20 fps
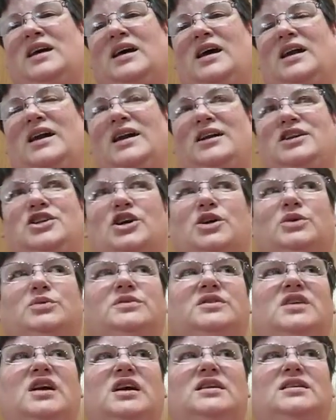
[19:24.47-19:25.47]
and I
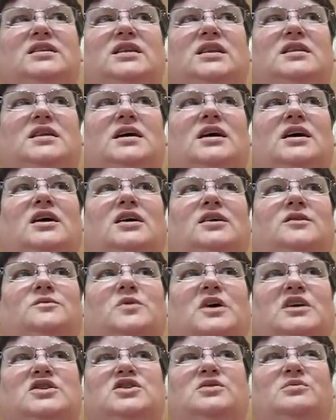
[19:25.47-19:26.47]
don't think that the
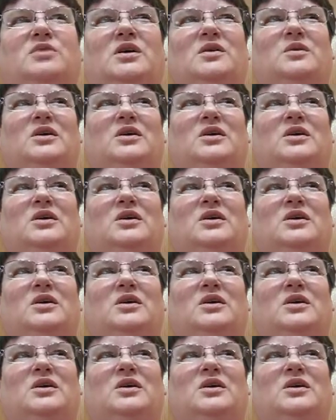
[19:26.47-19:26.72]
rest of them are